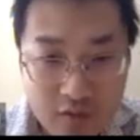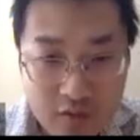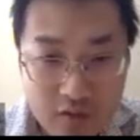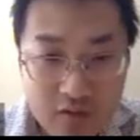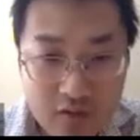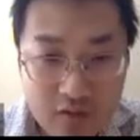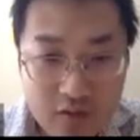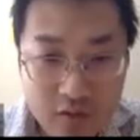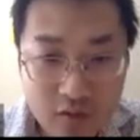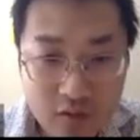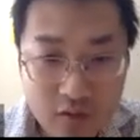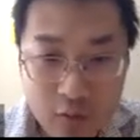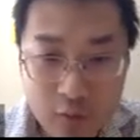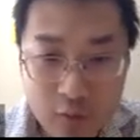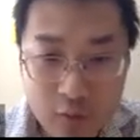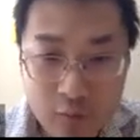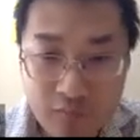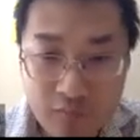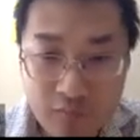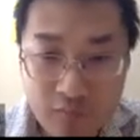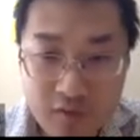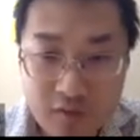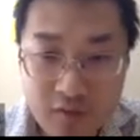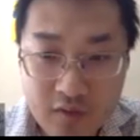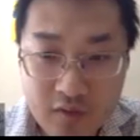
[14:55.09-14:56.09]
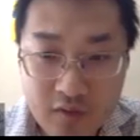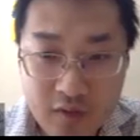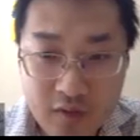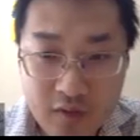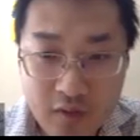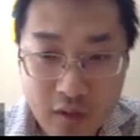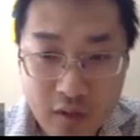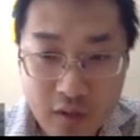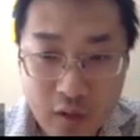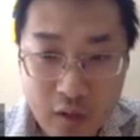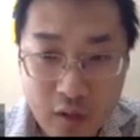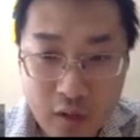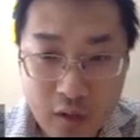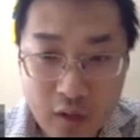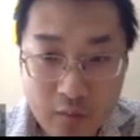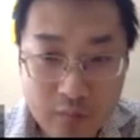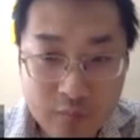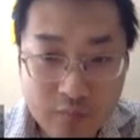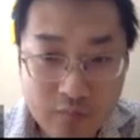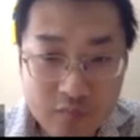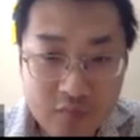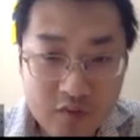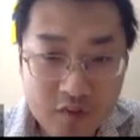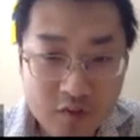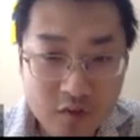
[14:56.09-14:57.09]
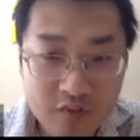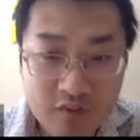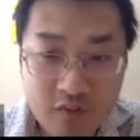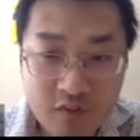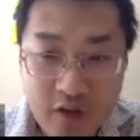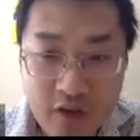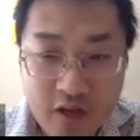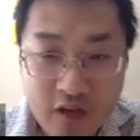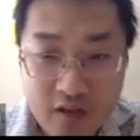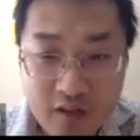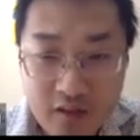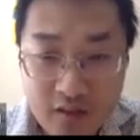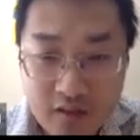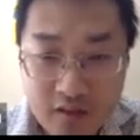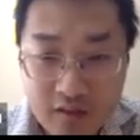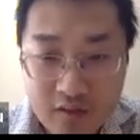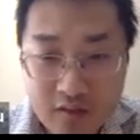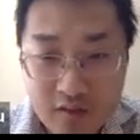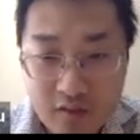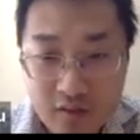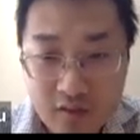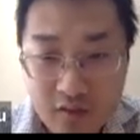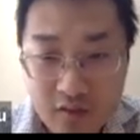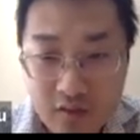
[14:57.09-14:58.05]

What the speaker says: So, so for any